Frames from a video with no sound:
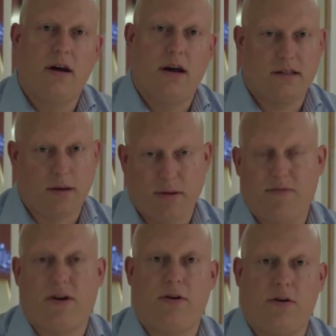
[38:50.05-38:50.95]
and something
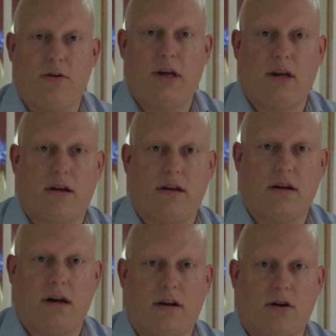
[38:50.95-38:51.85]
very unique
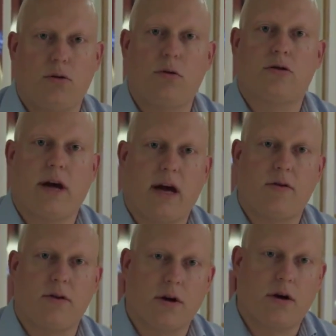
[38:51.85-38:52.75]
and cool to have
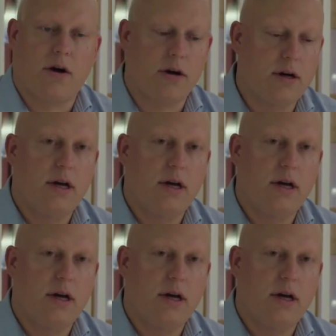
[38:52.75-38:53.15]
on the car.